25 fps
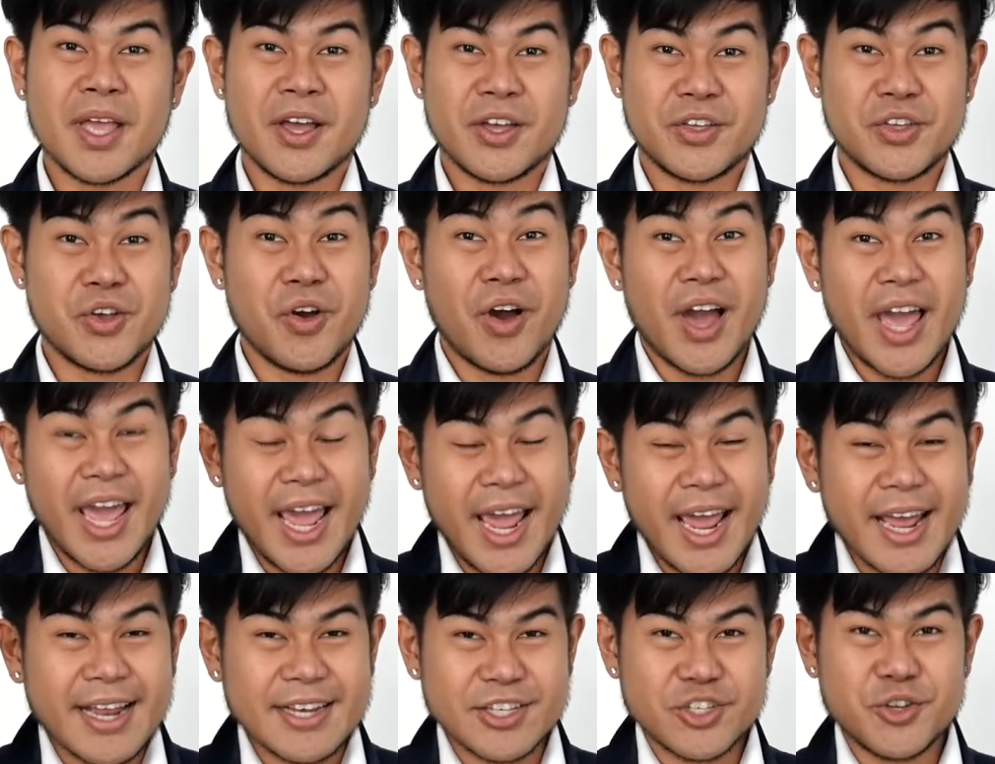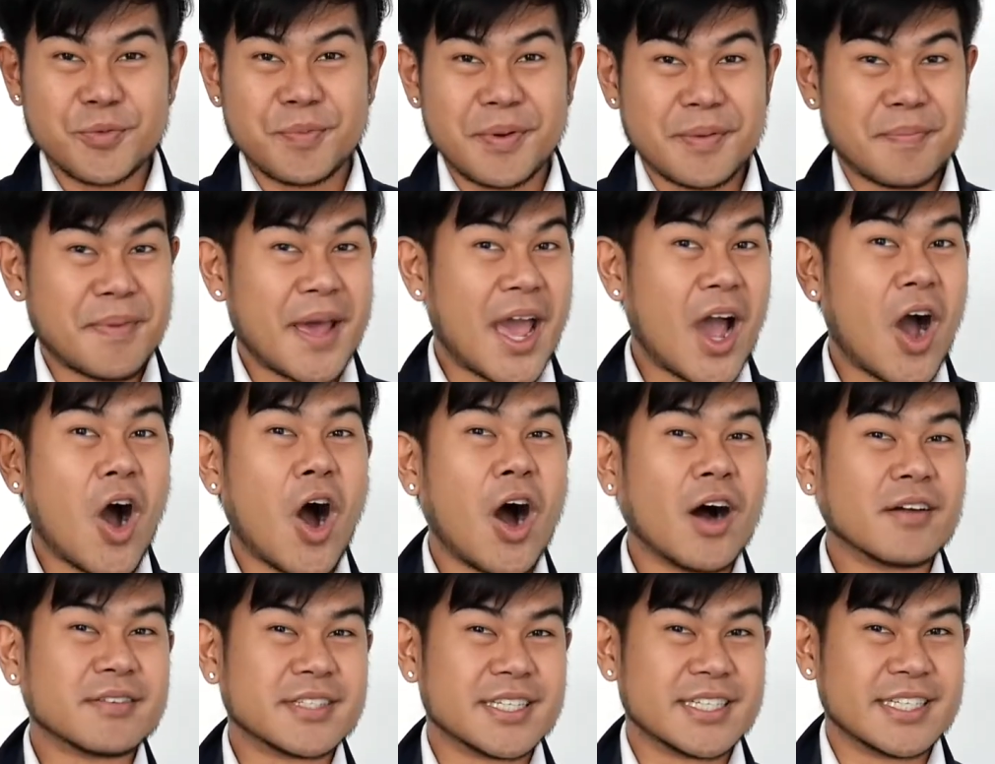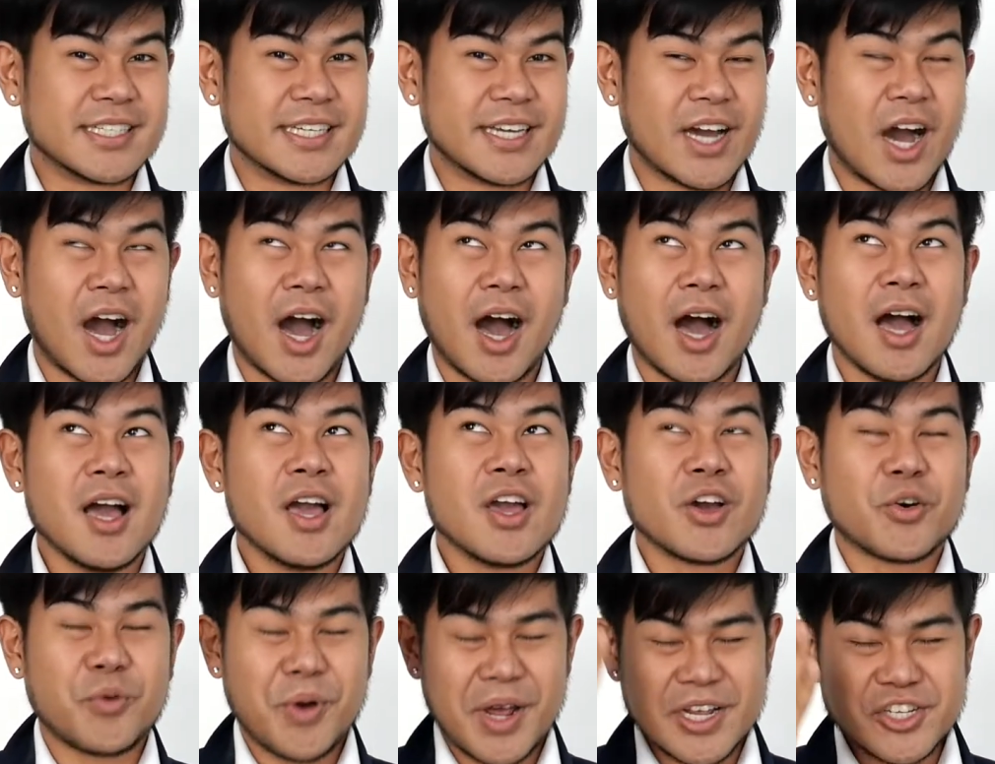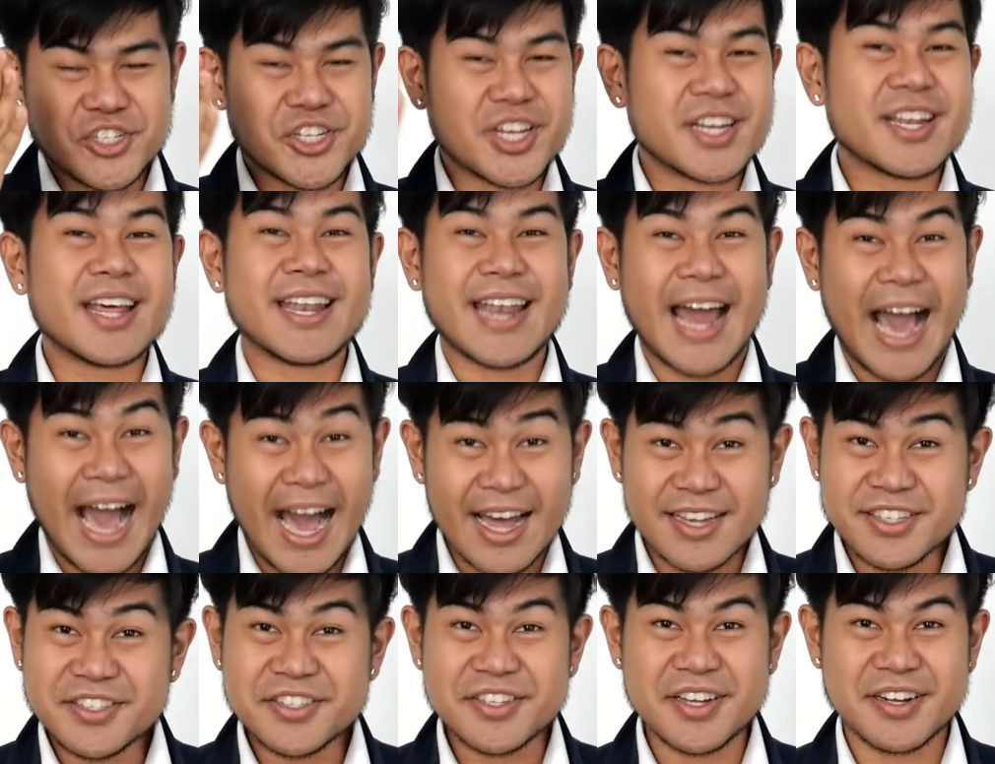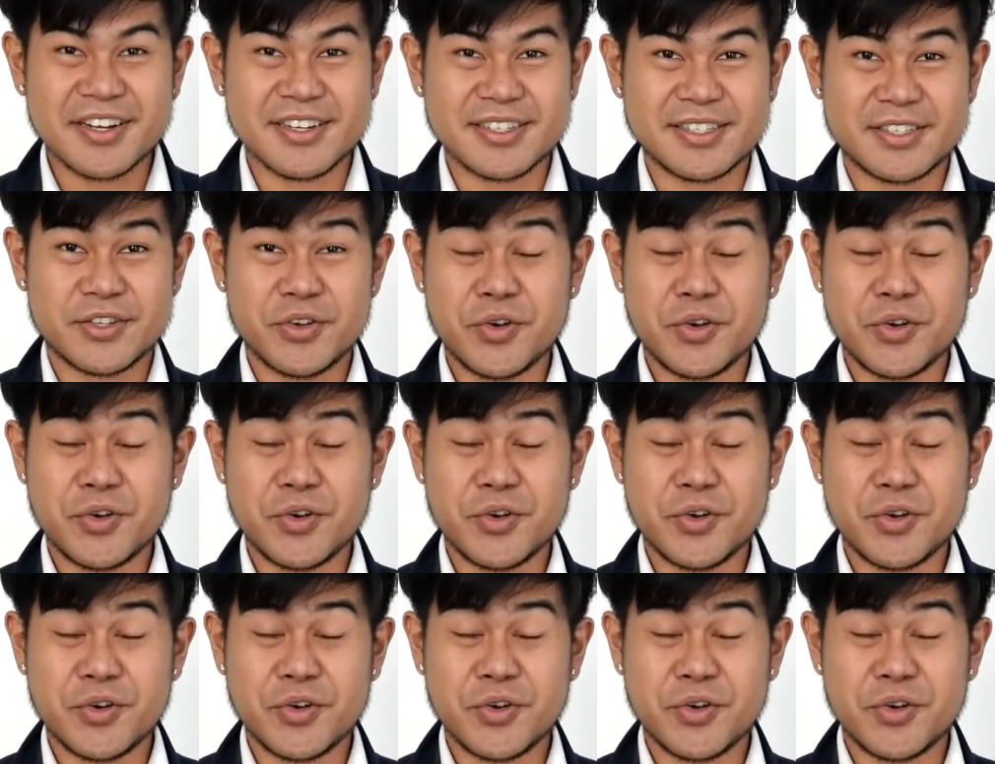your head to prepare all the question and answers.